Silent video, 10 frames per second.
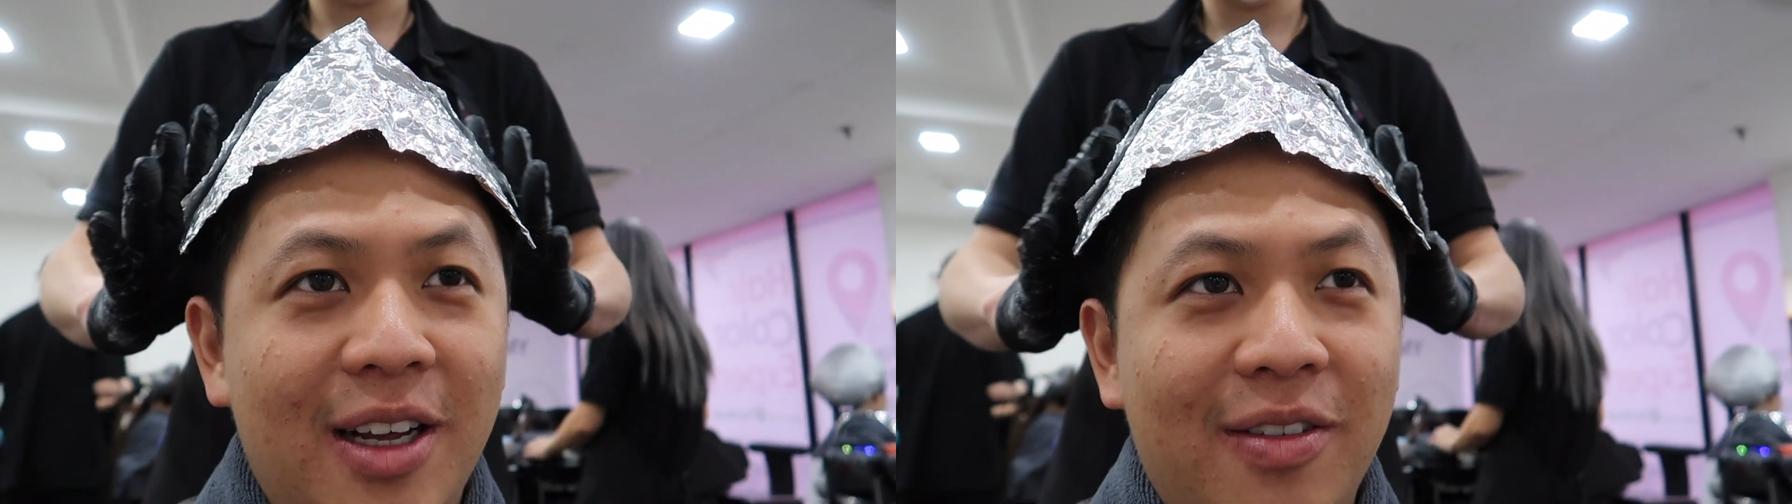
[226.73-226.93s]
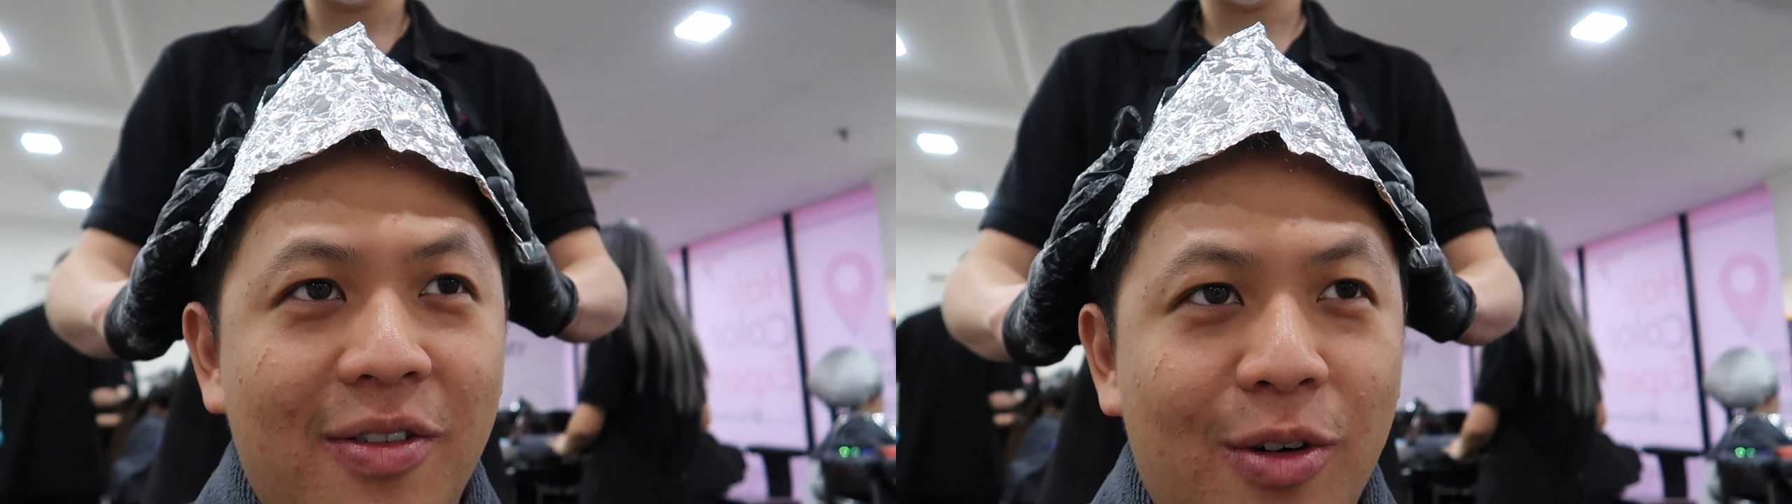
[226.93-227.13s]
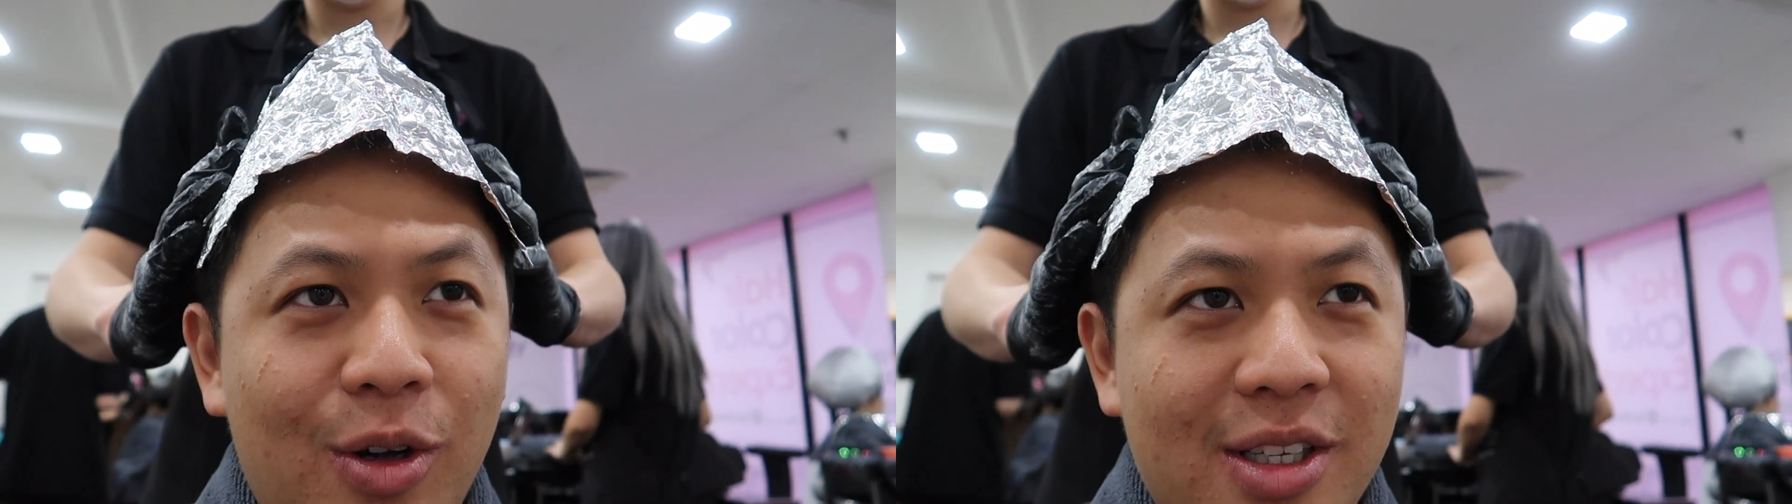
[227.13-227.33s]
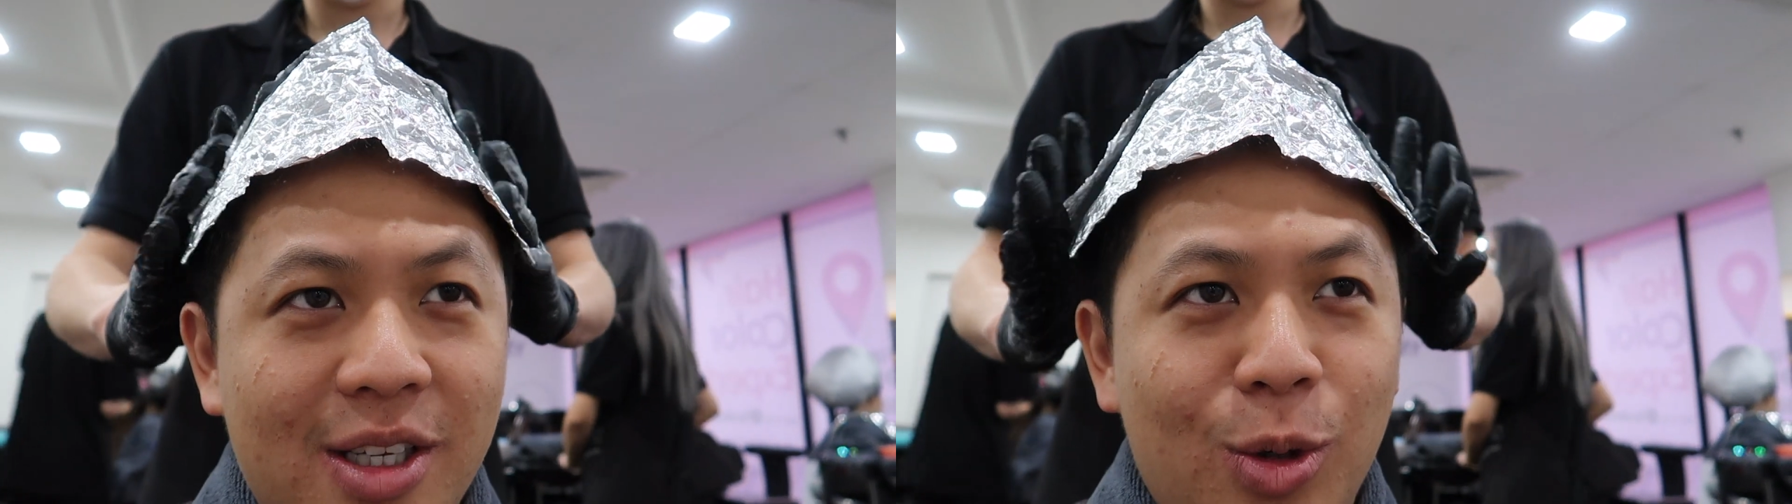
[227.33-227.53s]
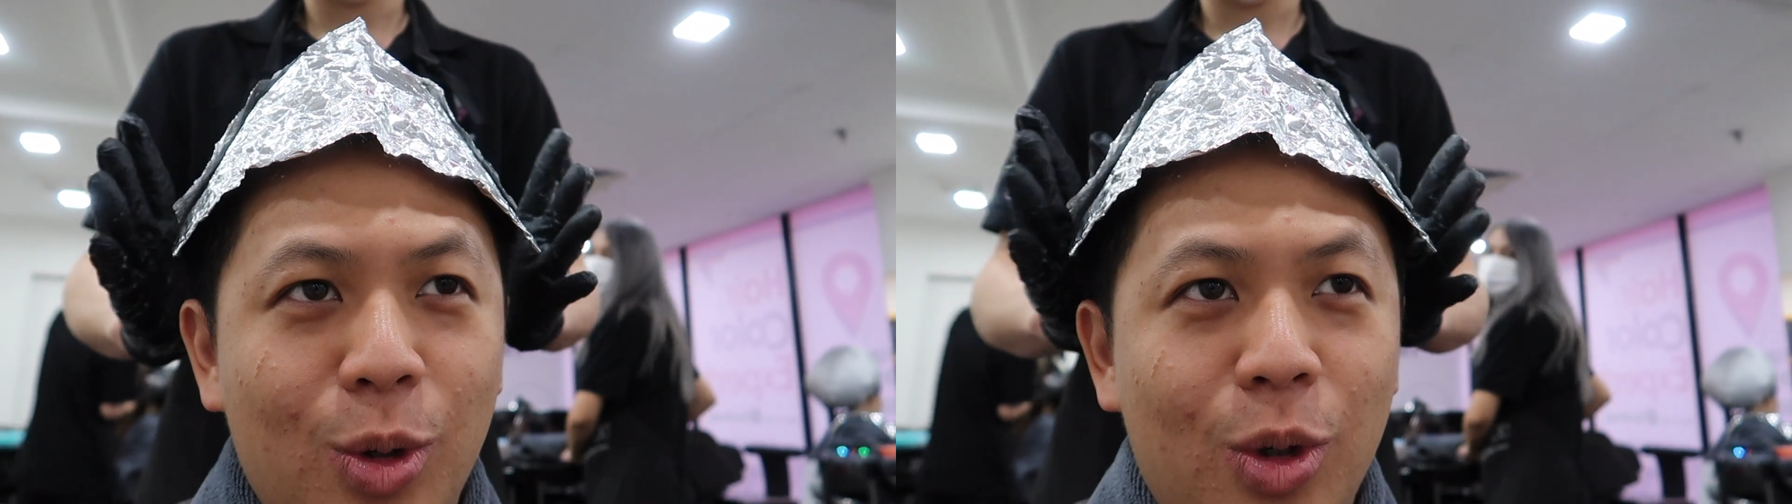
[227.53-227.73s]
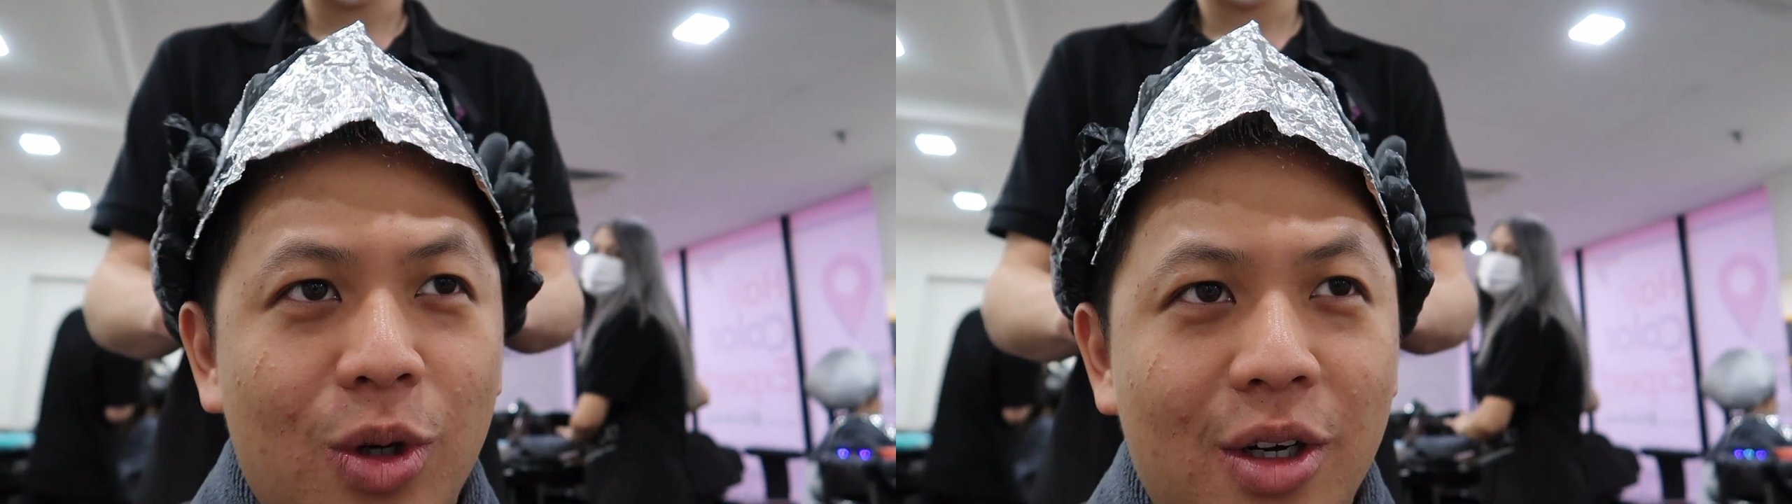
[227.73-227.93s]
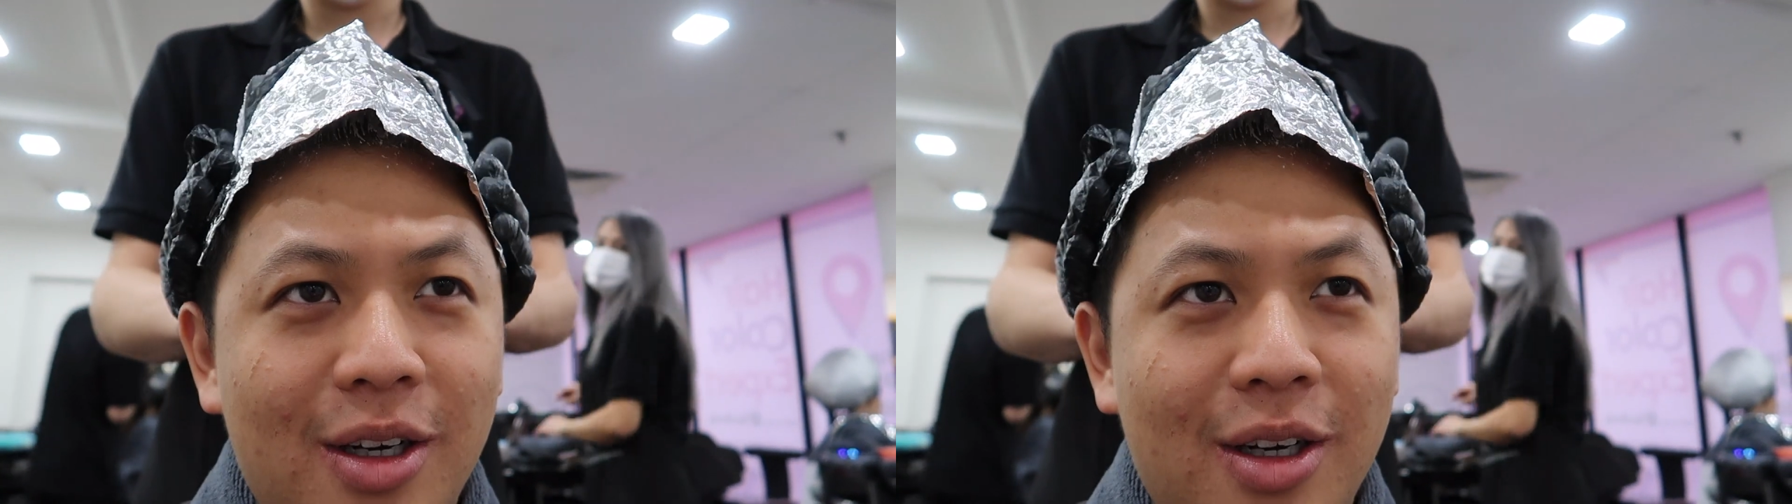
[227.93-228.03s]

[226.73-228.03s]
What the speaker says: love the fall, it's a new look.